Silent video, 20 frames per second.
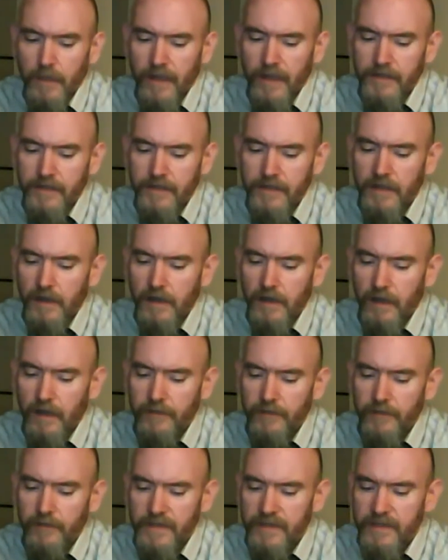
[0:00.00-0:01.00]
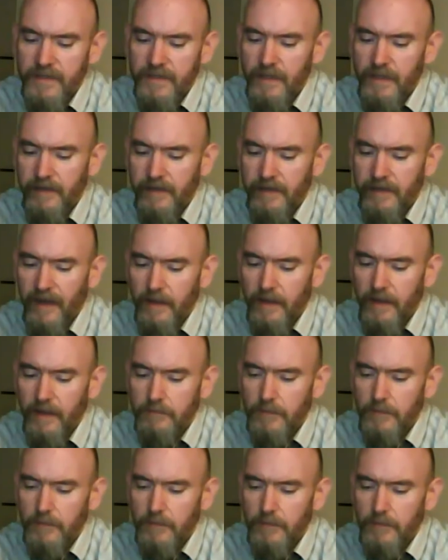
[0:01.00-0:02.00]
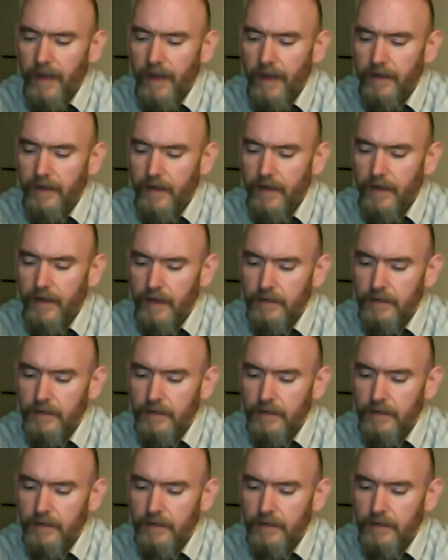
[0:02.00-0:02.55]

started off as a steel town and